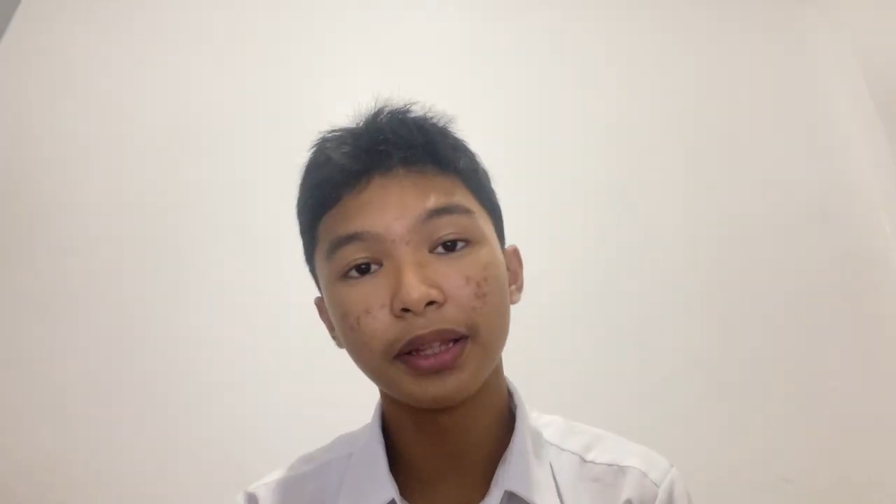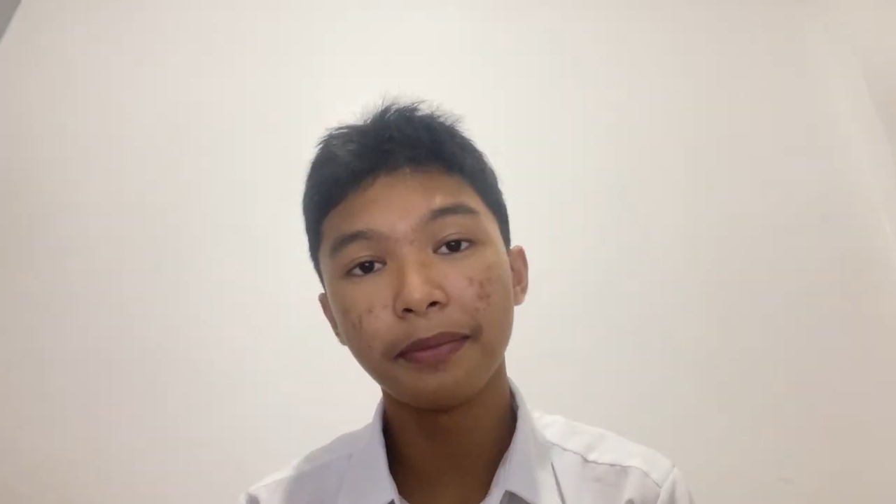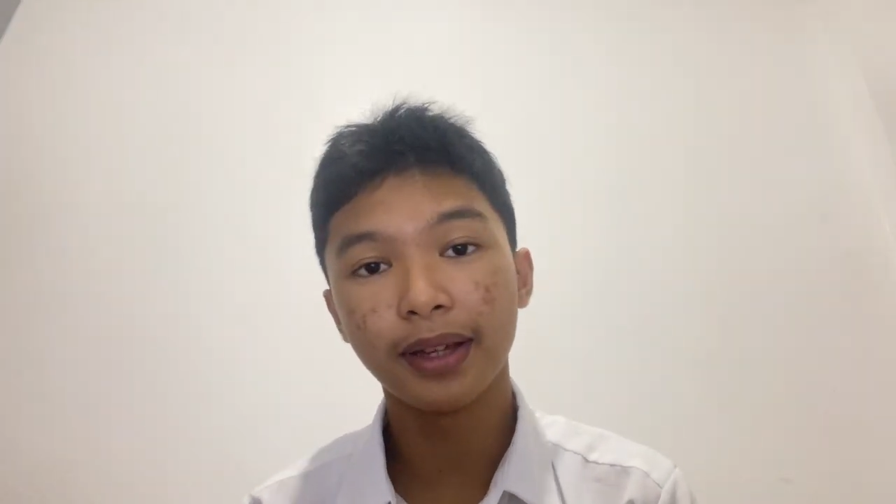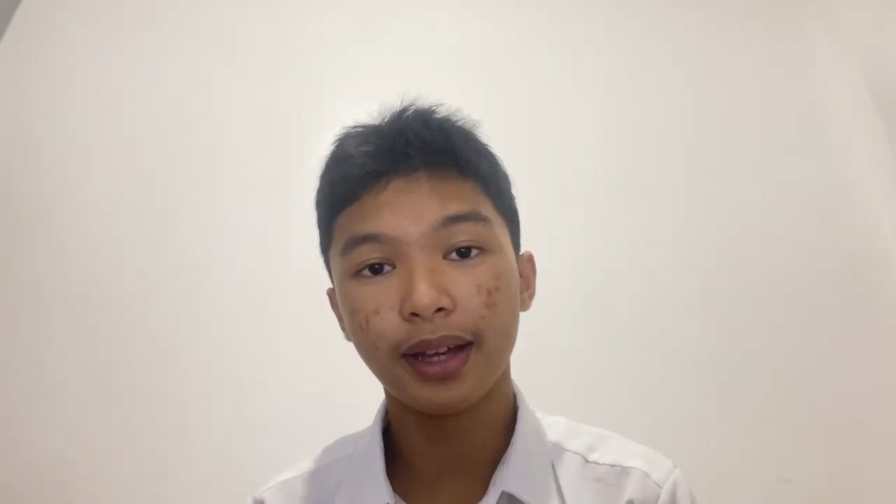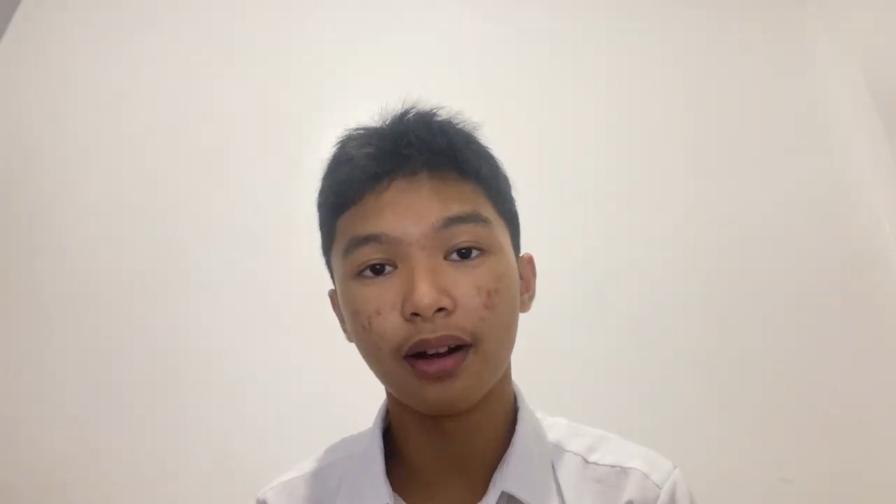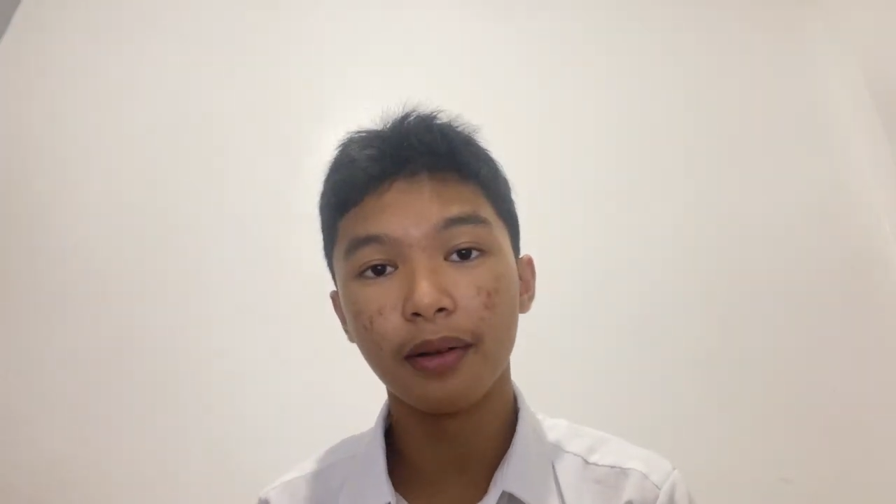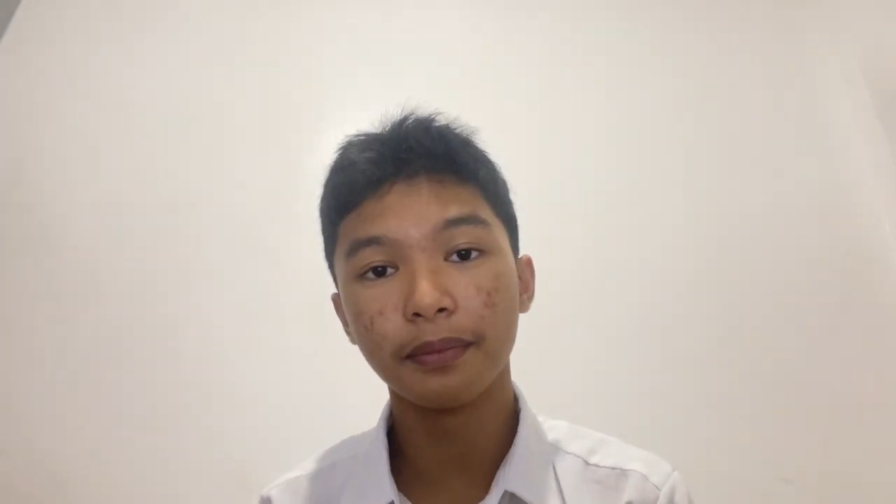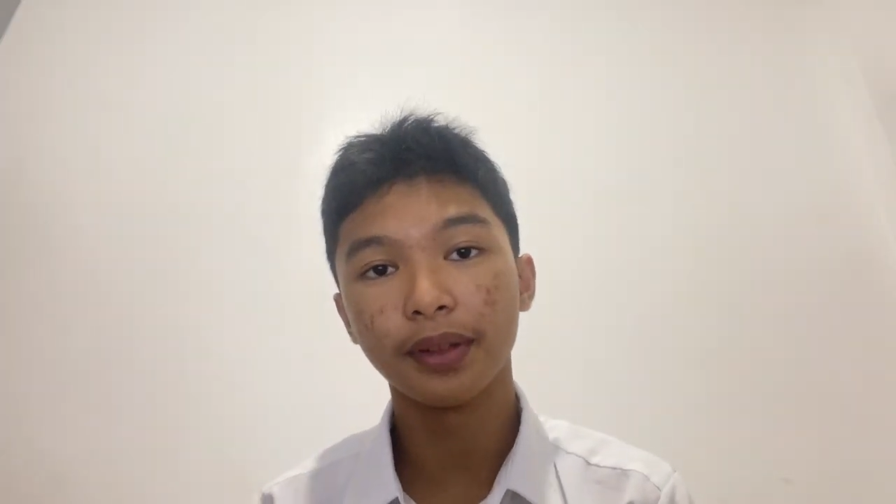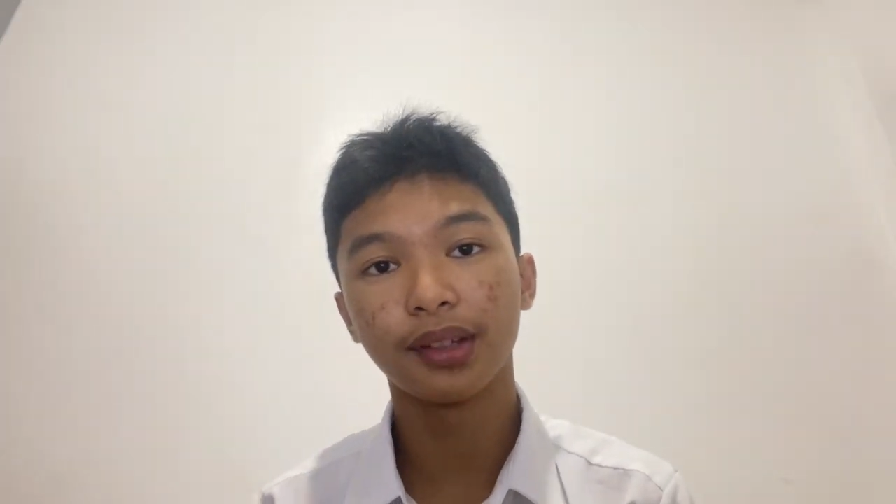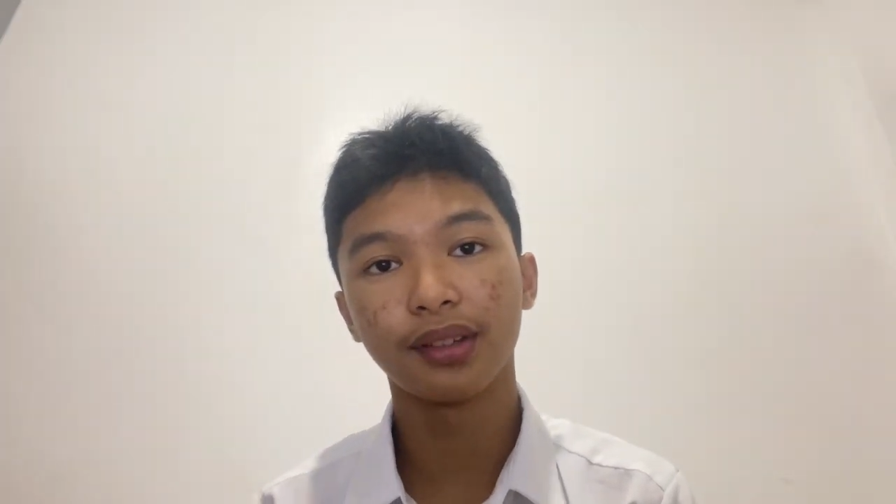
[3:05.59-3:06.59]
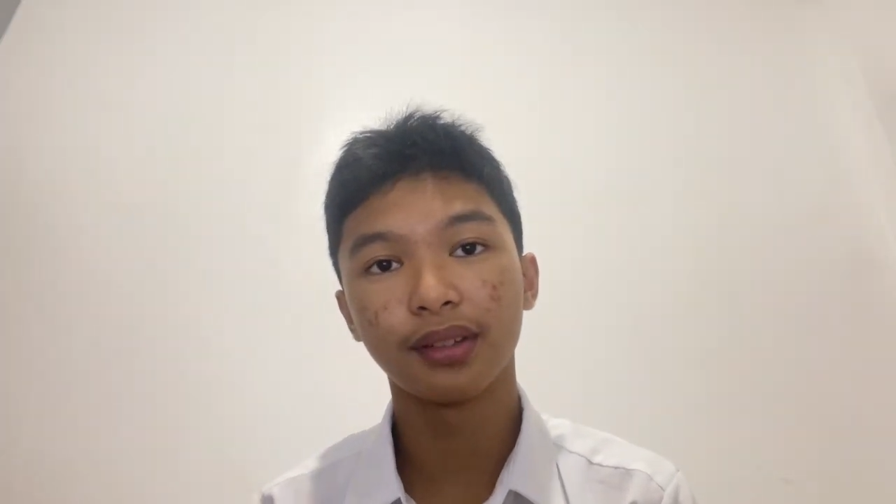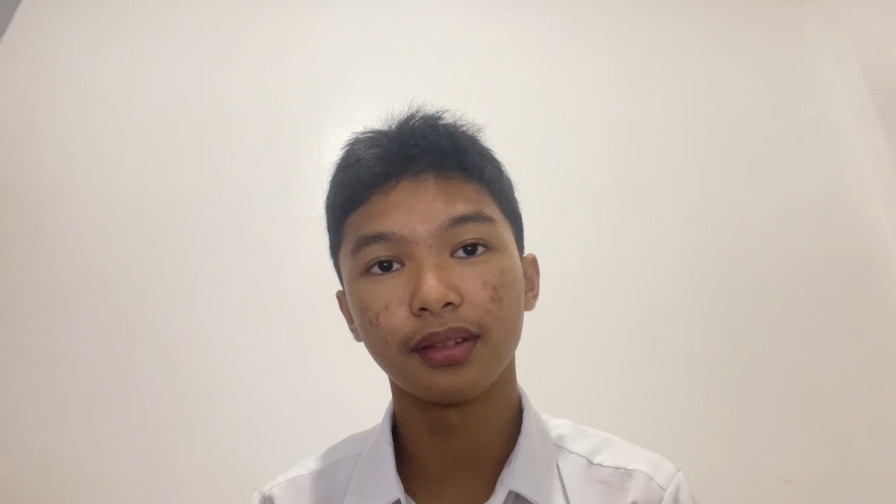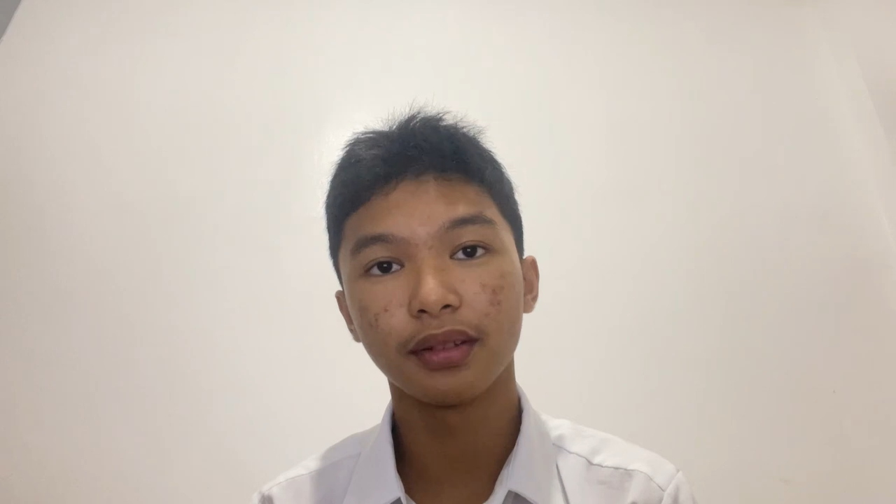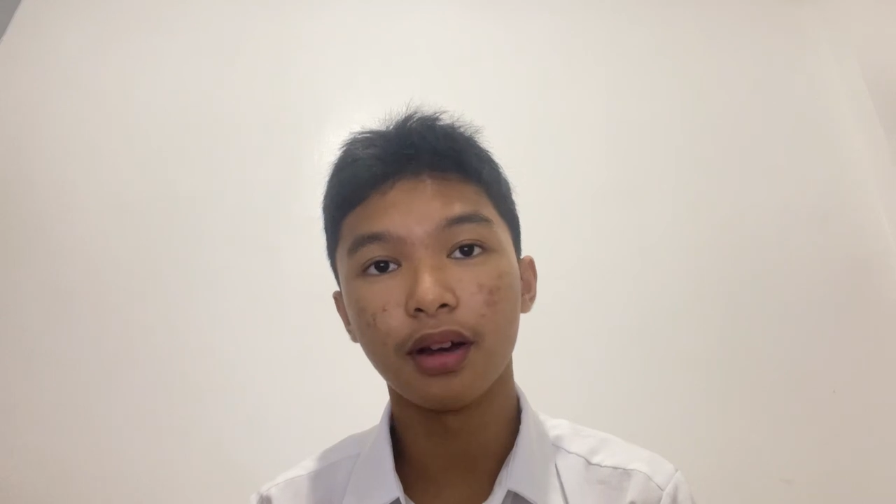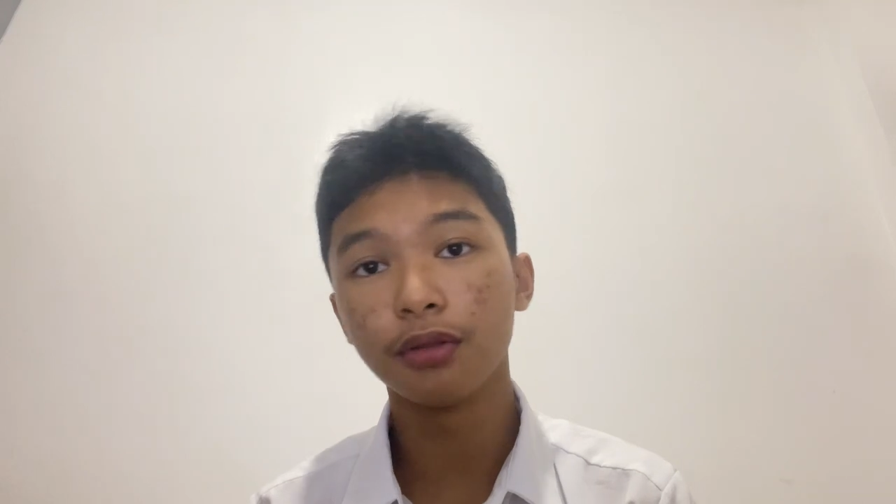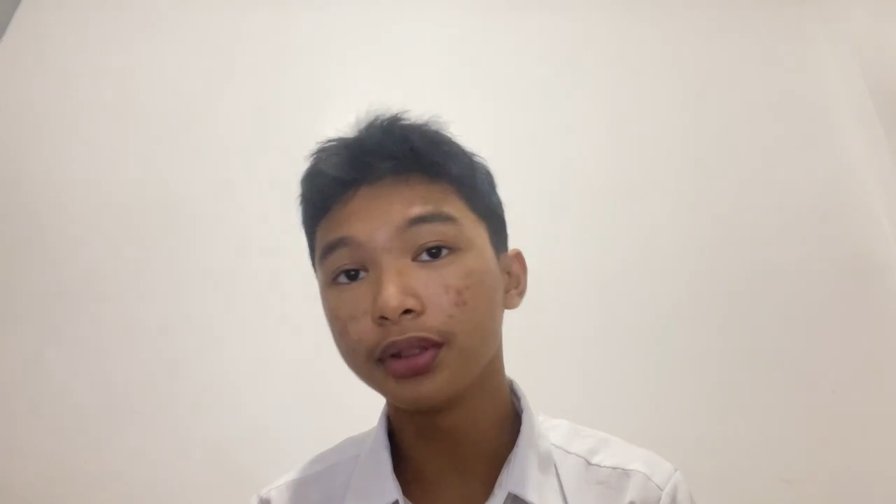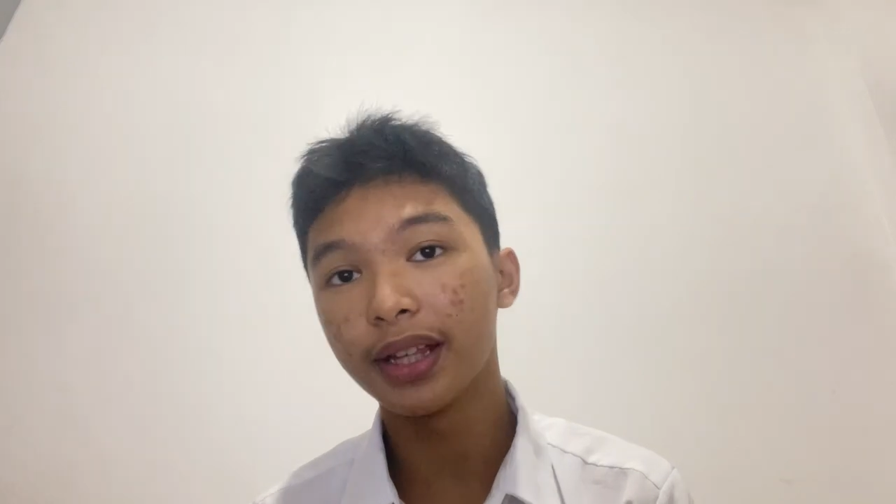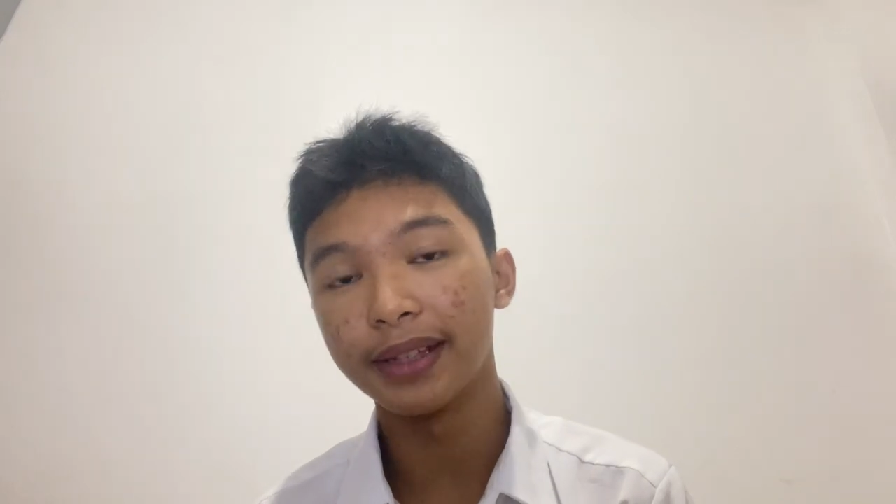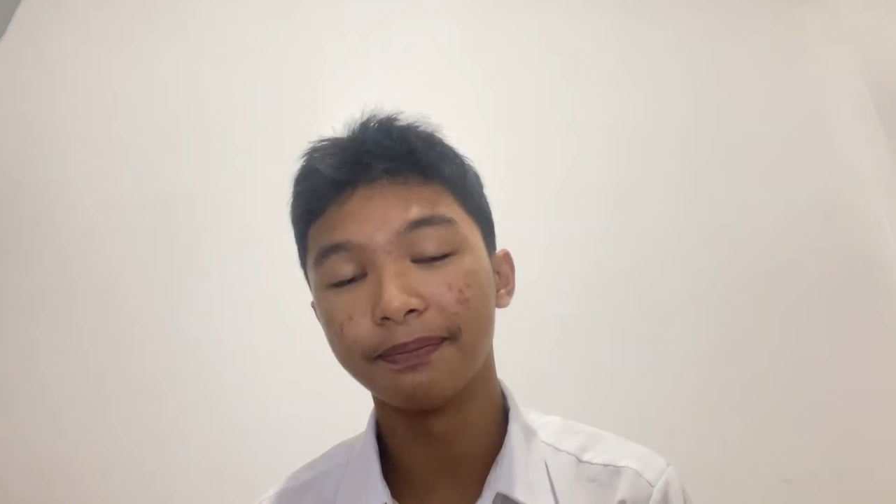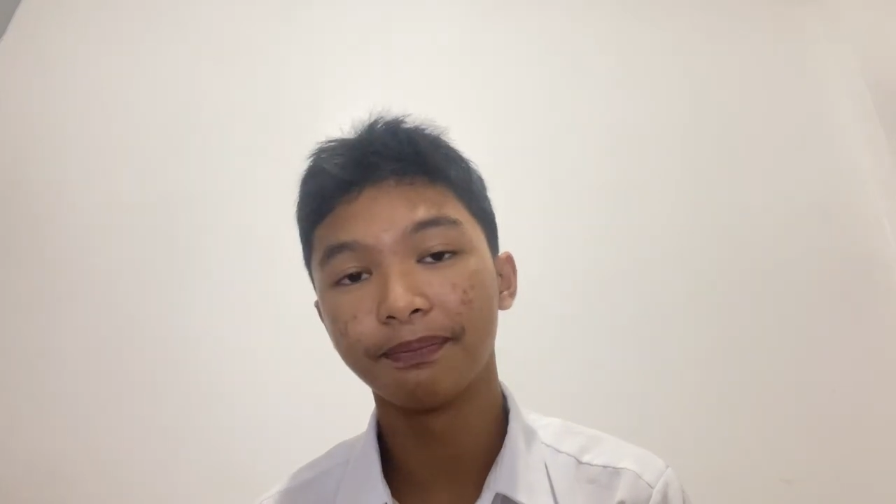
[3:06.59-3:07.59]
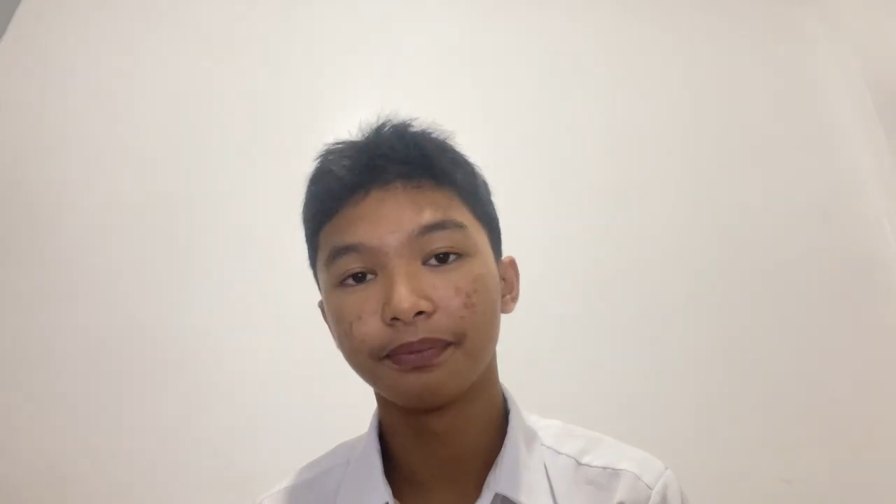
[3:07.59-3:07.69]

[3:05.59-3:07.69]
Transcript: becomes a whole day.